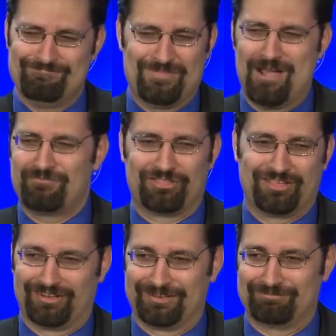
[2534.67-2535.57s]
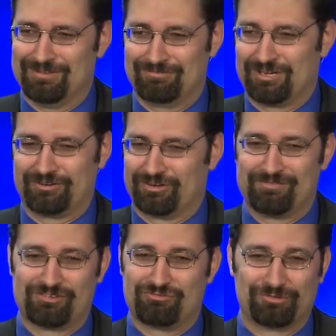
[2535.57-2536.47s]
everything, like your
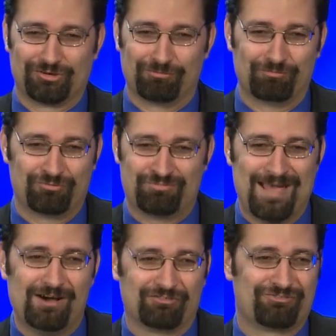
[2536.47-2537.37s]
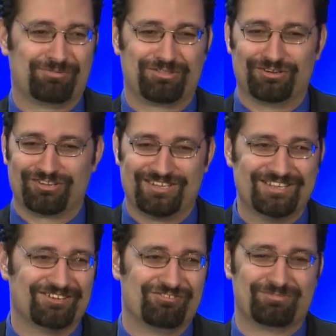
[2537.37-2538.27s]
conversation with your spouse, with your
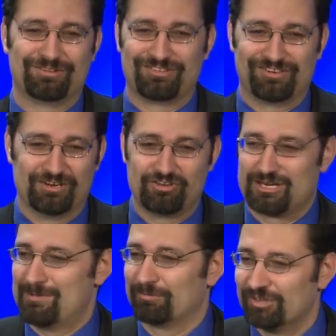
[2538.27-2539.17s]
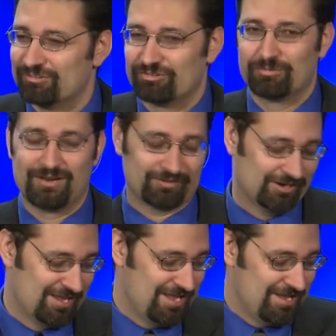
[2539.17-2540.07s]
kids, with talking about religion, whatever.
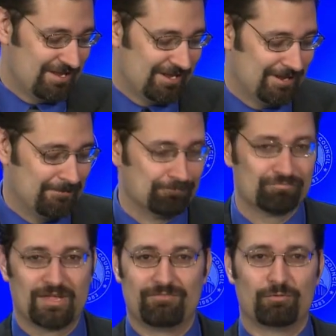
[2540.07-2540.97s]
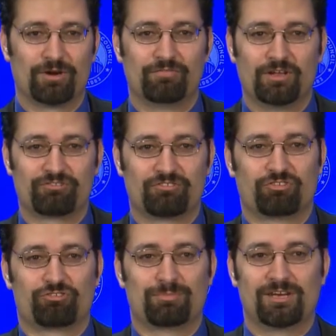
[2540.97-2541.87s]
If you want to follow us on
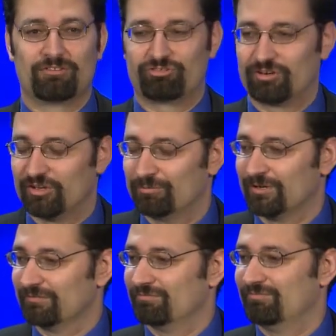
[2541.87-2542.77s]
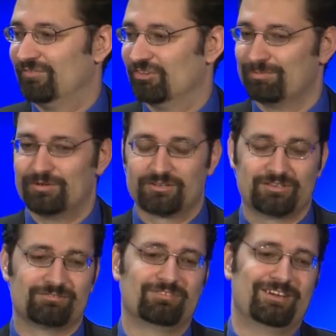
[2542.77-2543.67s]
social media, certainly we're on Facebook
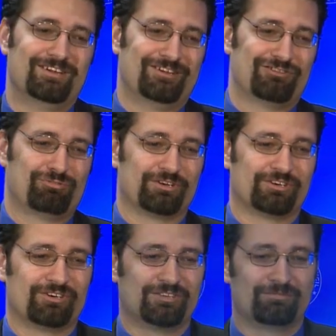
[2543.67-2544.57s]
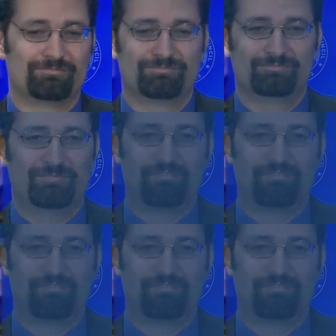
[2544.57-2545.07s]
and Twitter, and we've